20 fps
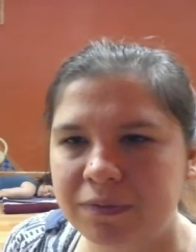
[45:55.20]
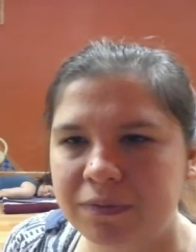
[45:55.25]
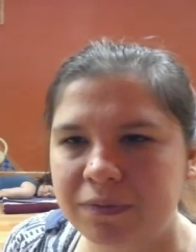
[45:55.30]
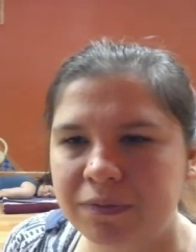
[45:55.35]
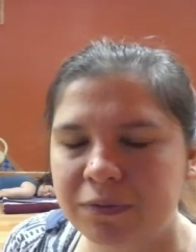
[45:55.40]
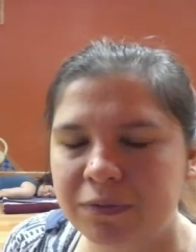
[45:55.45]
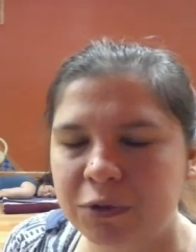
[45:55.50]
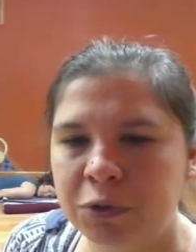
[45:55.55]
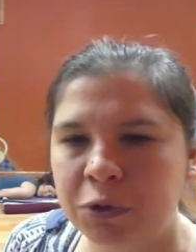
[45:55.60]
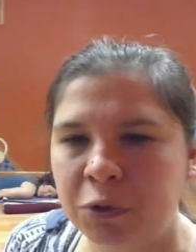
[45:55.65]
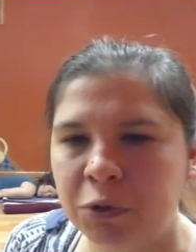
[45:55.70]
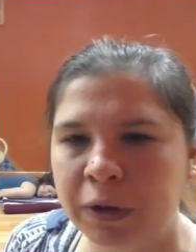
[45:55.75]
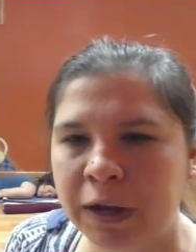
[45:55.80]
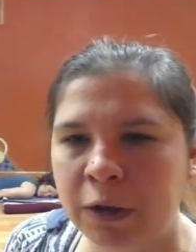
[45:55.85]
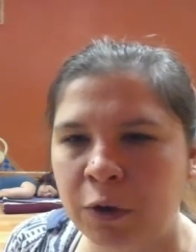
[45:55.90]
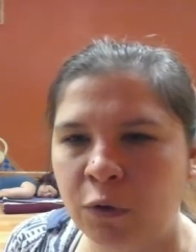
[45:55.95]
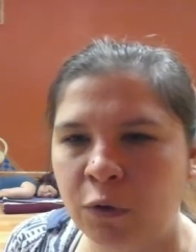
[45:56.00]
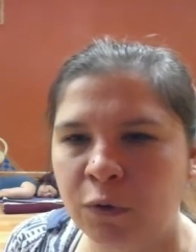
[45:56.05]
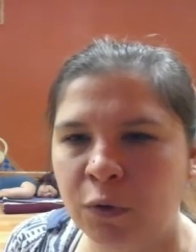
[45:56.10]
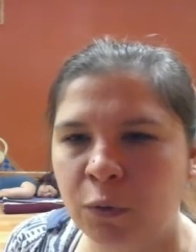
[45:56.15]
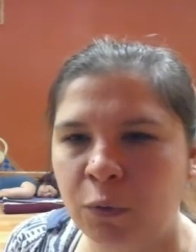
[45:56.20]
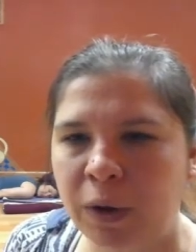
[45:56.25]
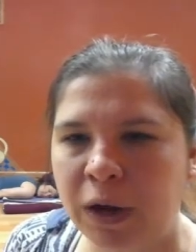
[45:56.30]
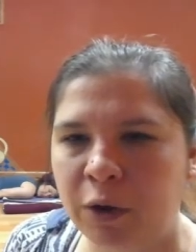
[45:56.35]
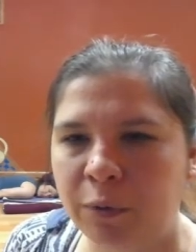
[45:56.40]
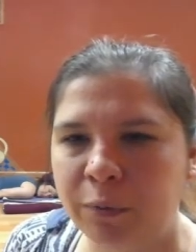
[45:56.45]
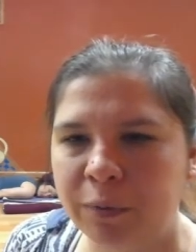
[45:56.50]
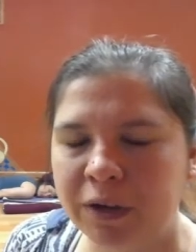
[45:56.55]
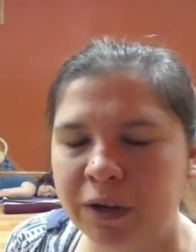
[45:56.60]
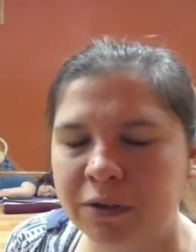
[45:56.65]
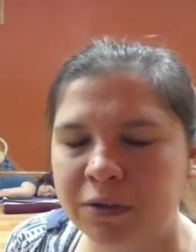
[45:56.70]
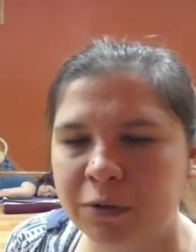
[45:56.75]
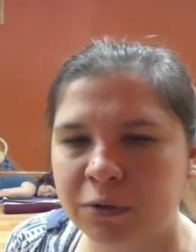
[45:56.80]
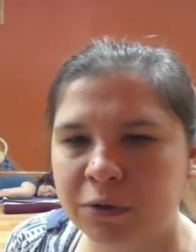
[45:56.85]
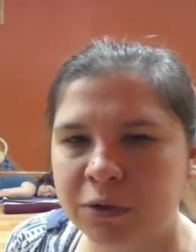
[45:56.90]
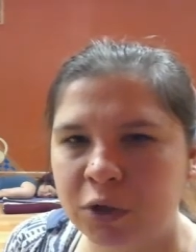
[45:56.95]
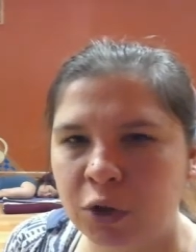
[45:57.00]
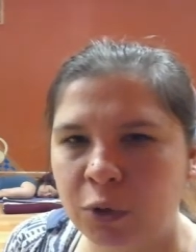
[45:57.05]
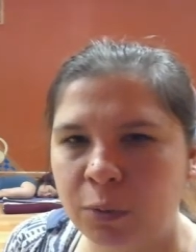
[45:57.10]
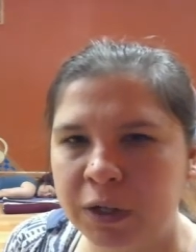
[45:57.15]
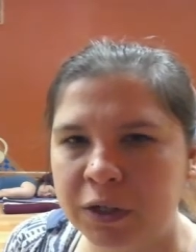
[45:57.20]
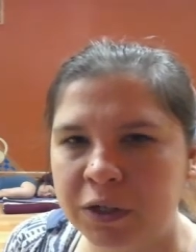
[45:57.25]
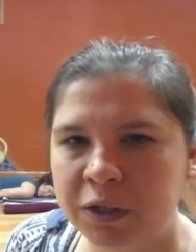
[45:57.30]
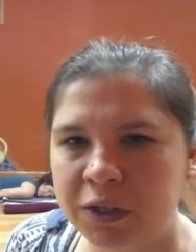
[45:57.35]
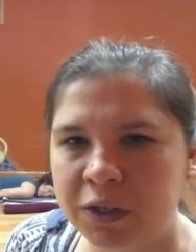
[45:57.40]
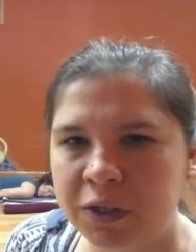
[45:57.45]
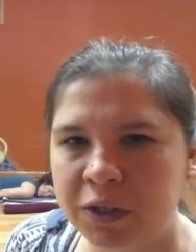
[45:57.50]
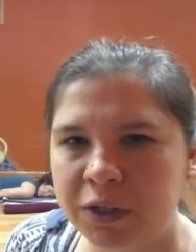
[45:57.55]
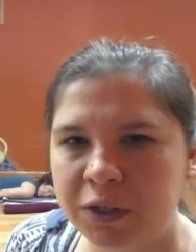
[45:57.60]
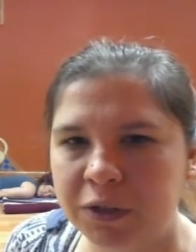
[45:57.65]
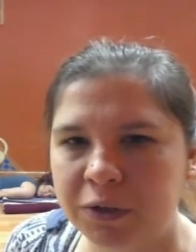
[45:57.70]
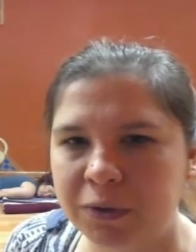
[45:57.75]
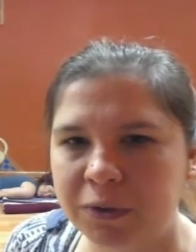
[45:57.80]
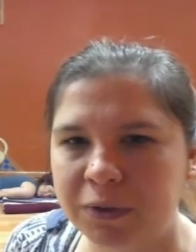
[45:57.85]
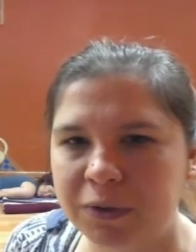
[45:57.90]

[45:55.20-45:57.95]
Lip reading: So don't get overwhelmed because there's so much to do.